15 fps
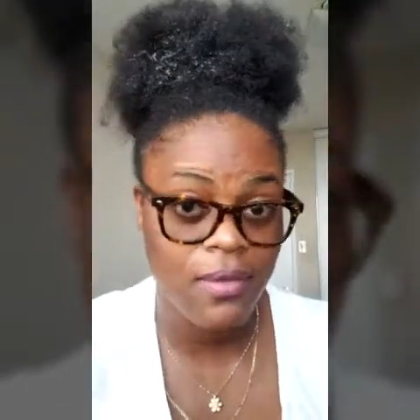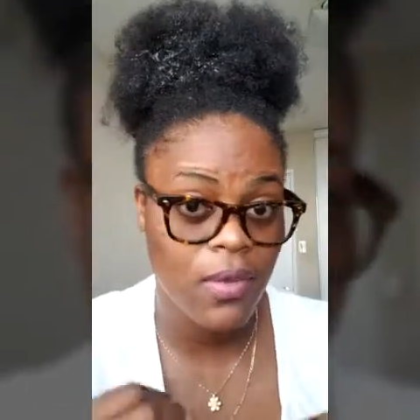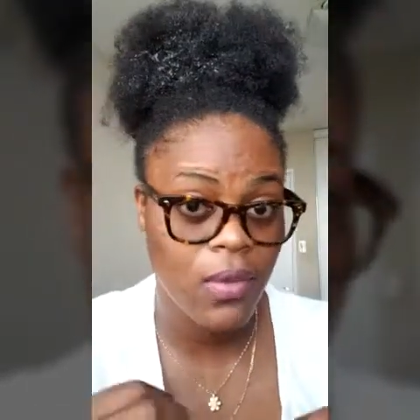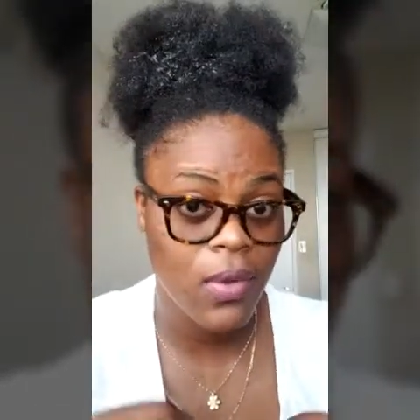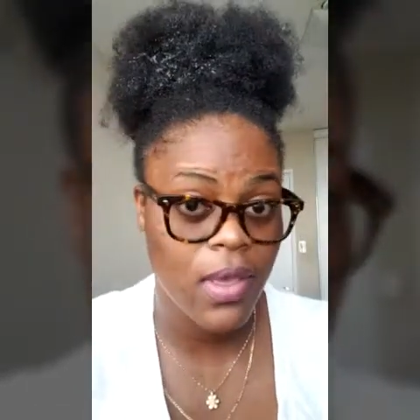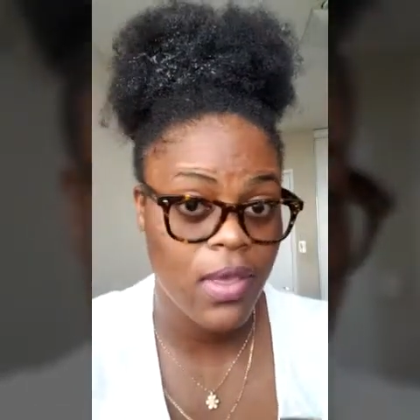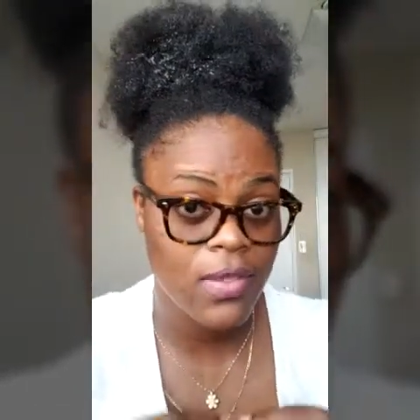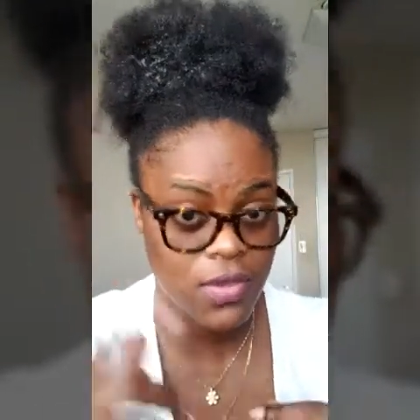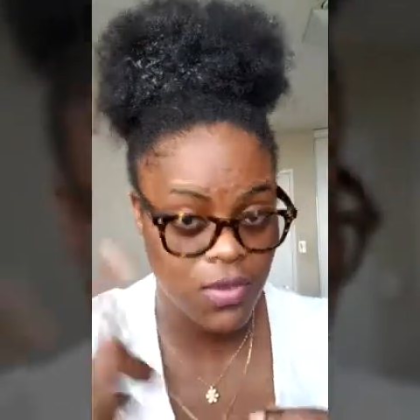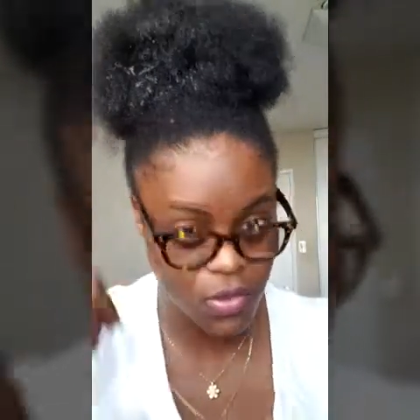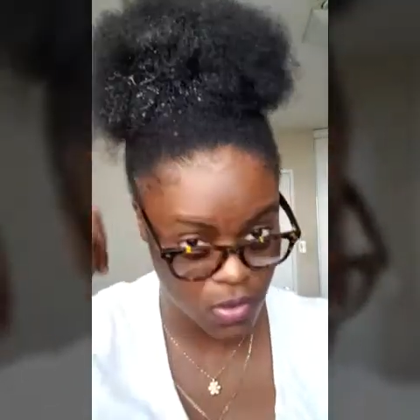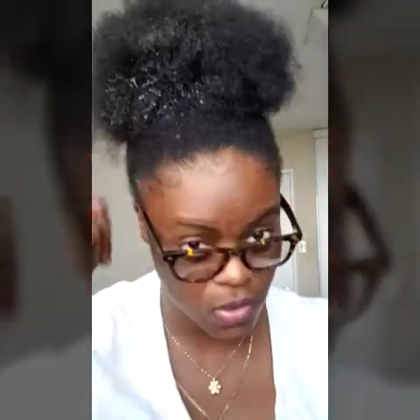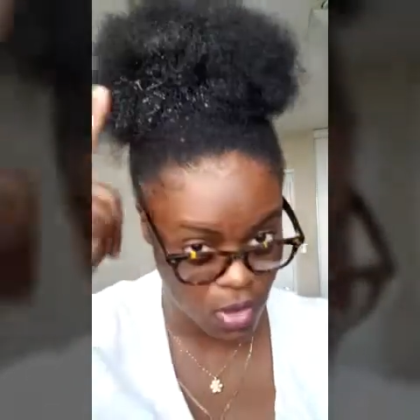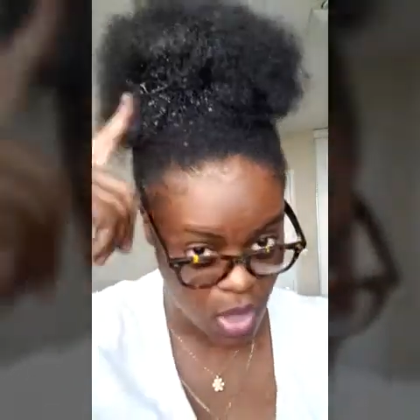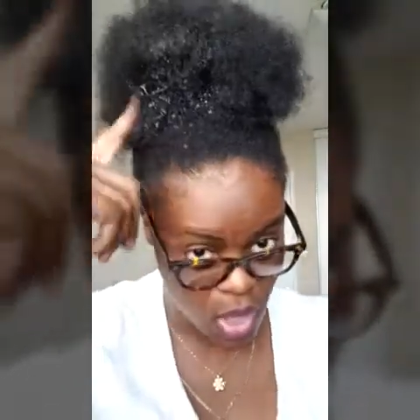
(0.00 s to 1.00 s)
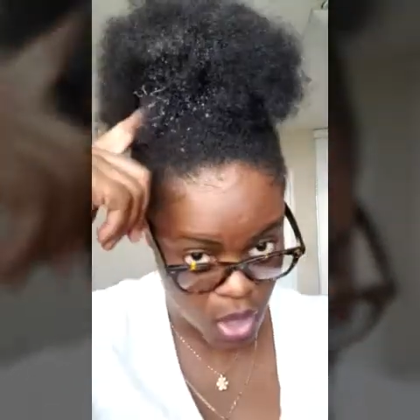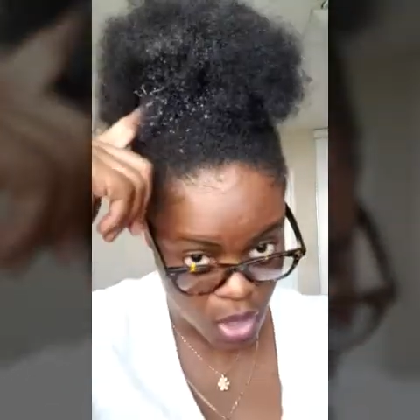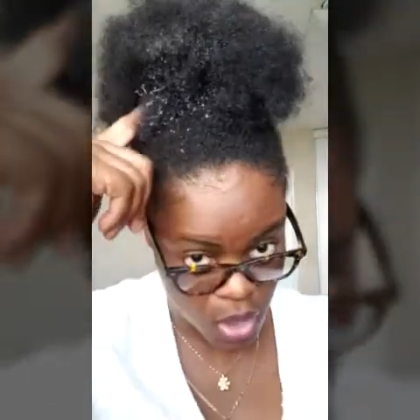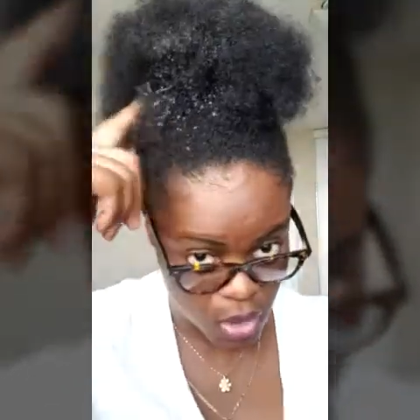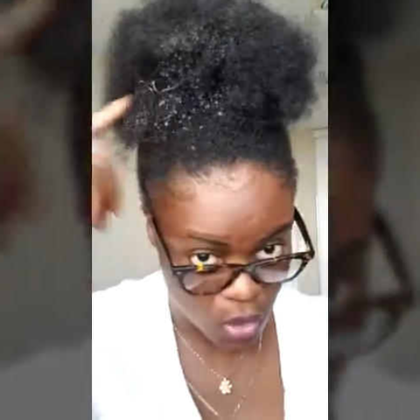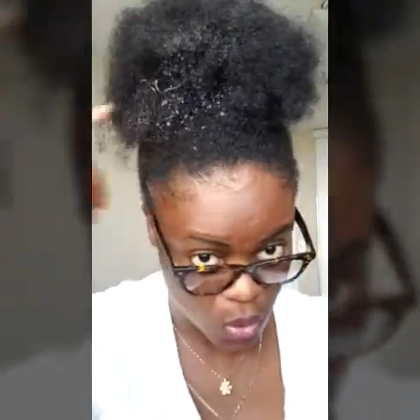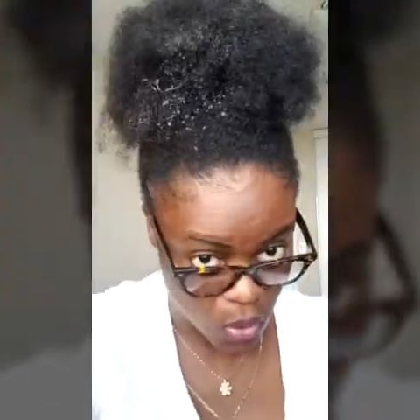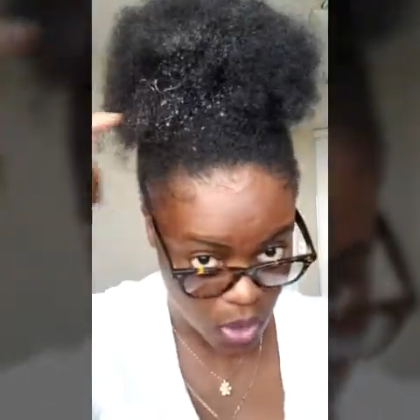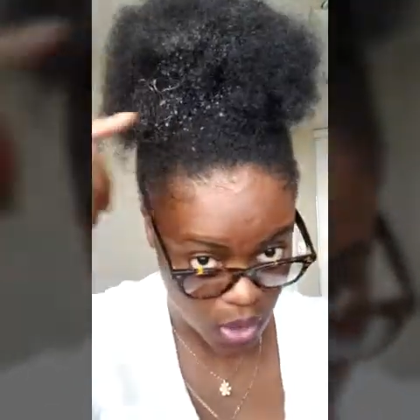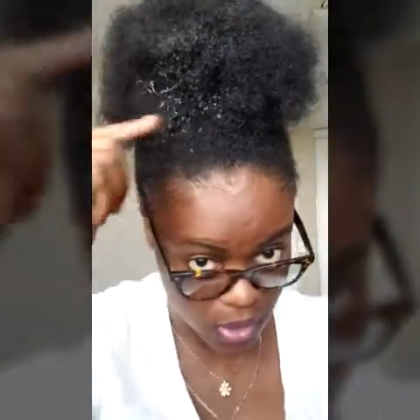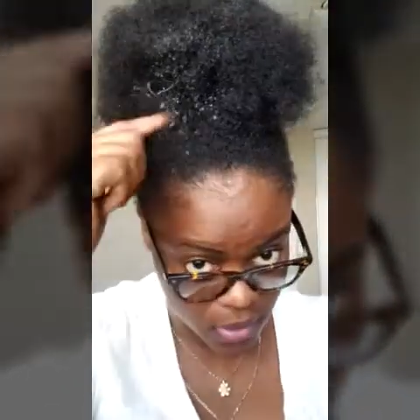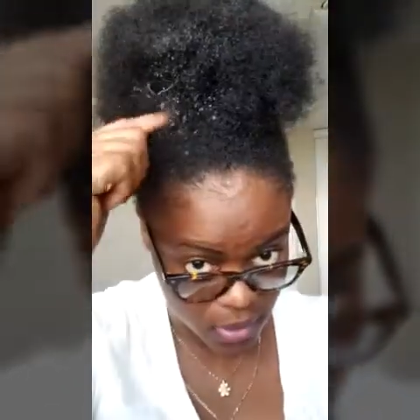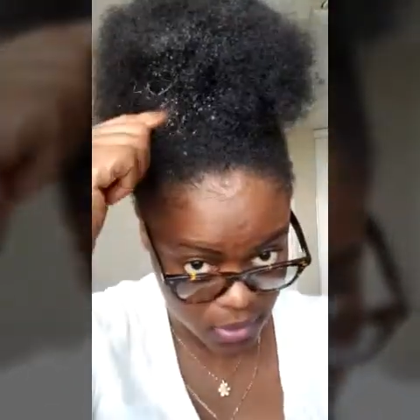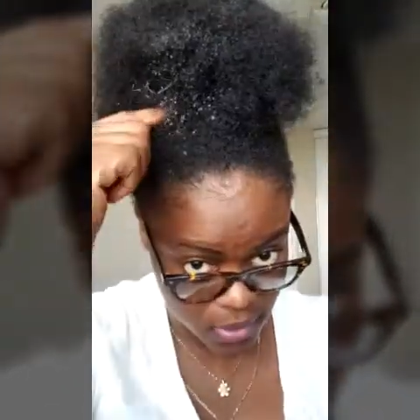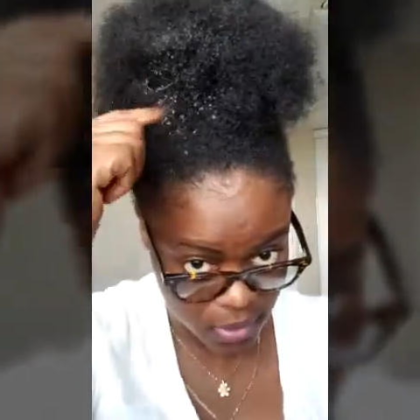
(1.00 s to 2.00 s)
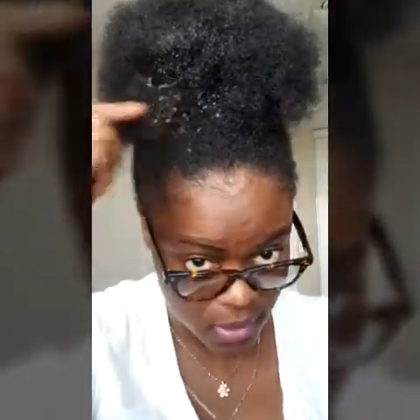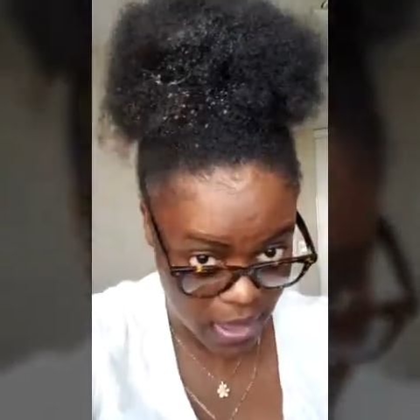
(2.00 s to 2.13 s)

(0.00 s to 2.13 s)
Okay, so the water,